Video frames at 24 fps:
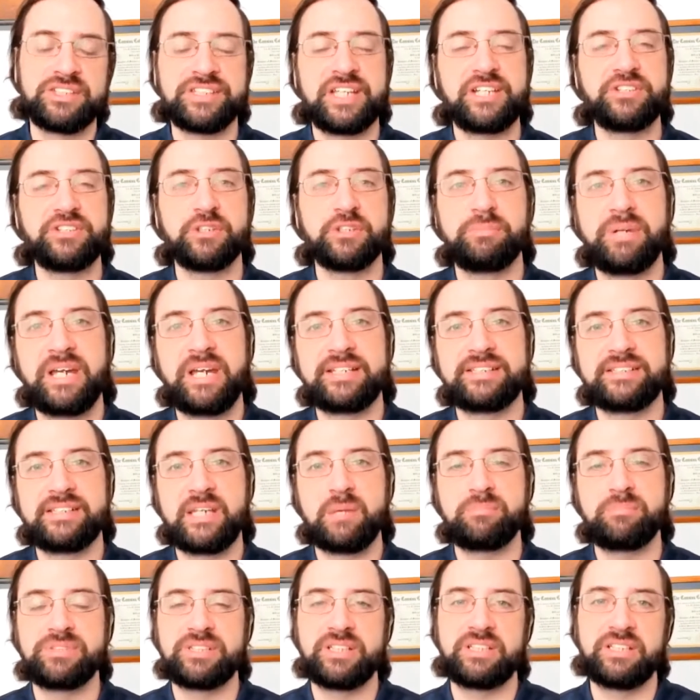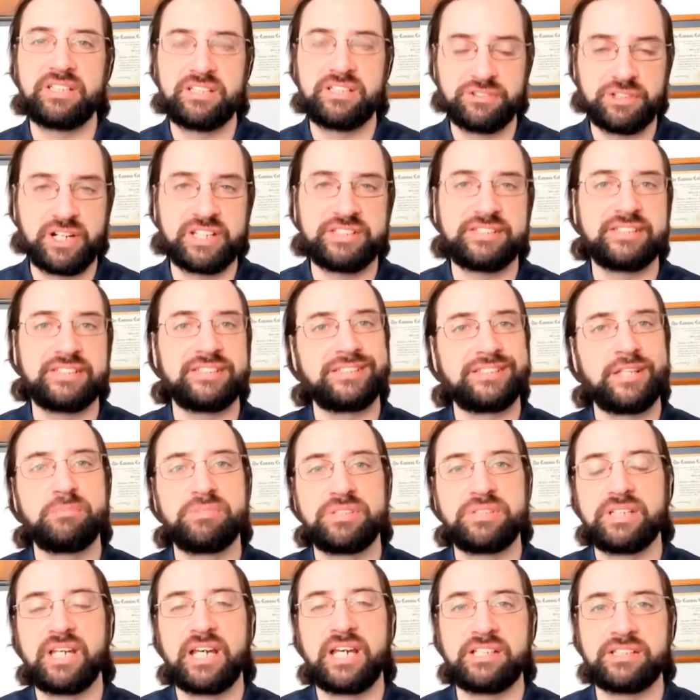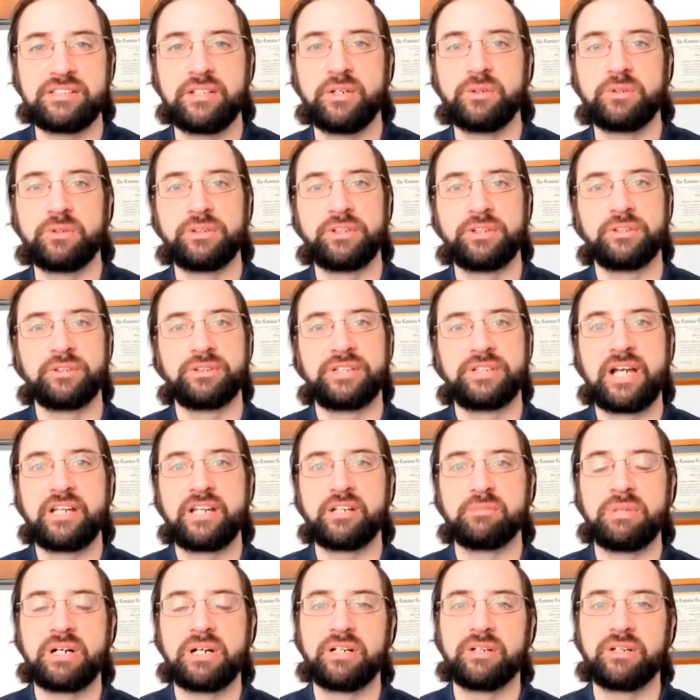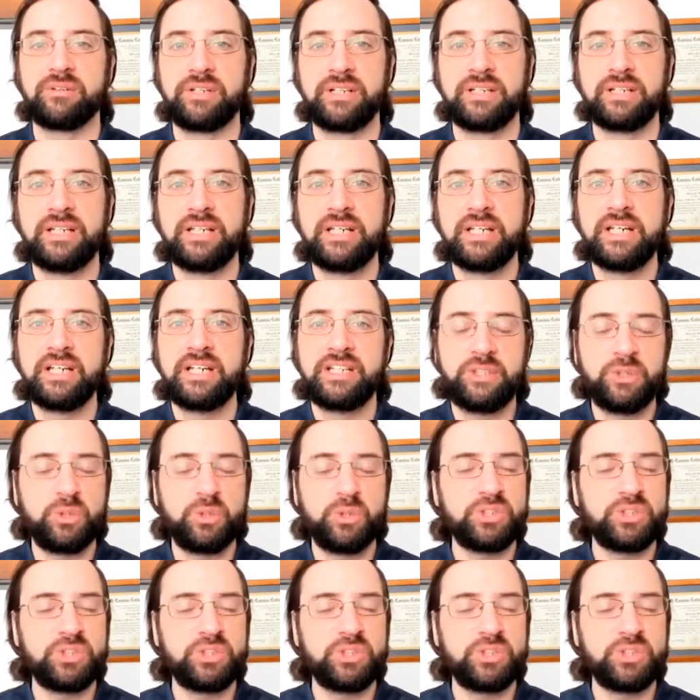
so the central bank steps in and tries to subsidize local eurodollar borrowing,